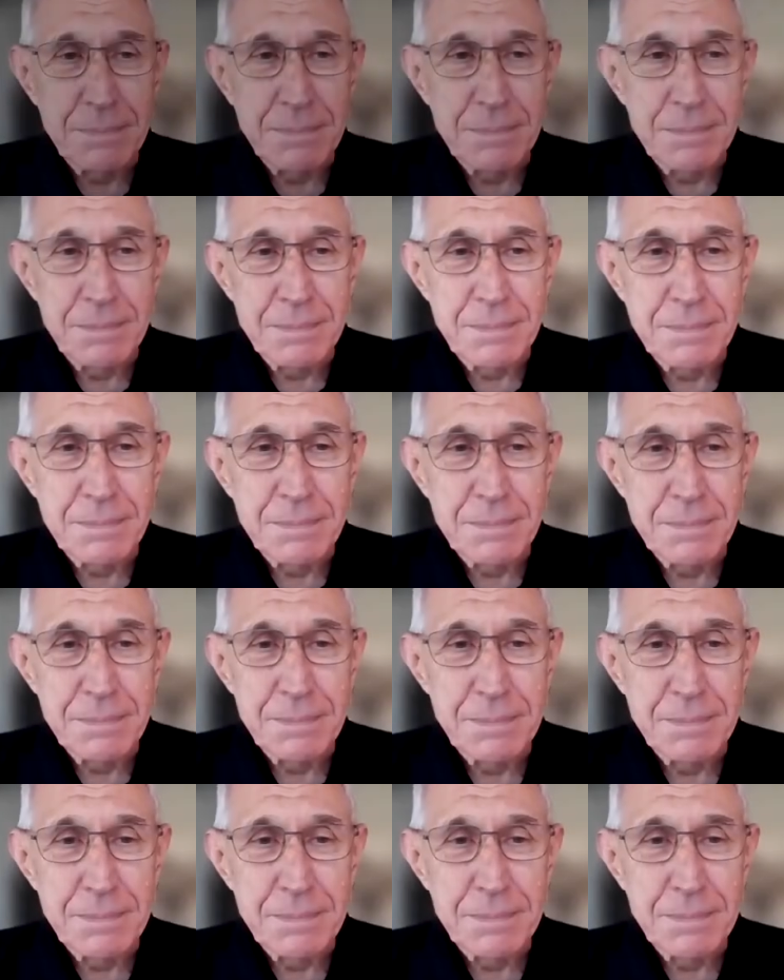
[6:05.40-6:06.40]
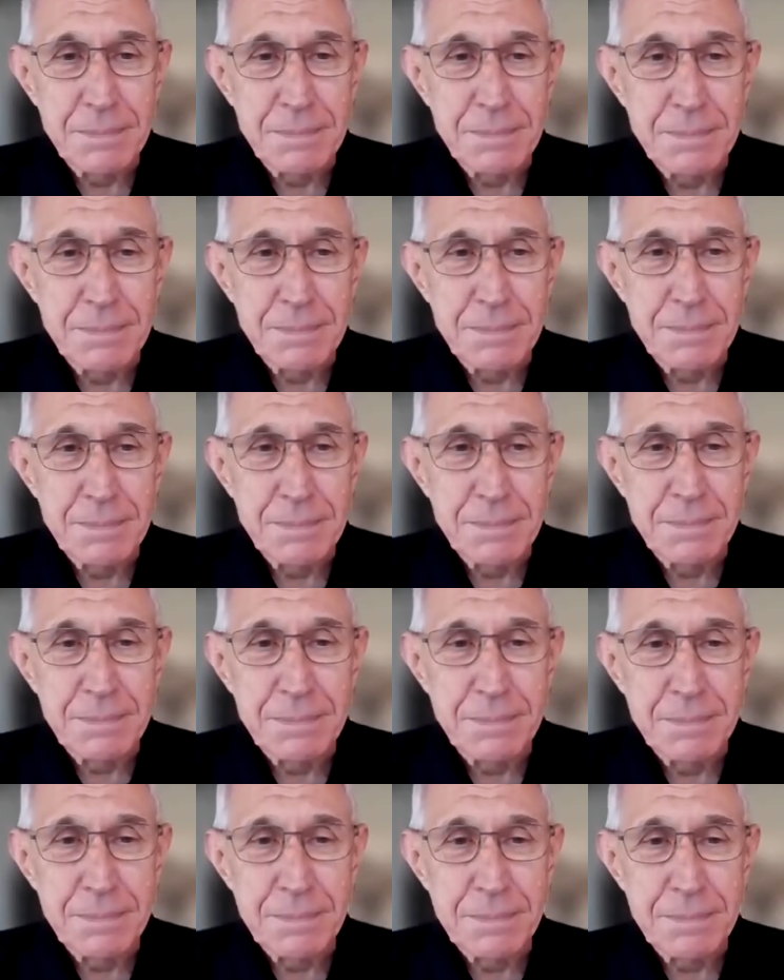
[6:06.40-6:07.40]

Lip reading: The person shown says nothing.